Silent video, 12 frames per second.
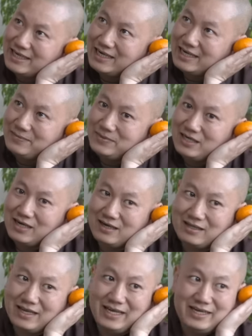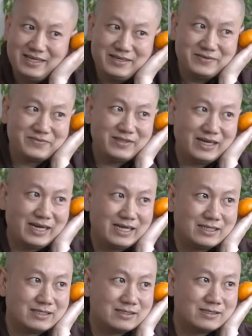I'm not any of that.
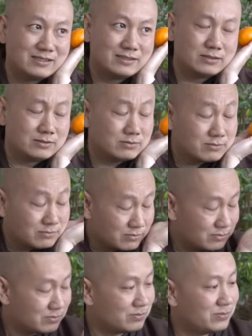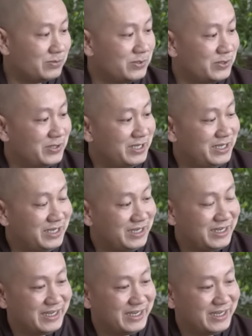Really?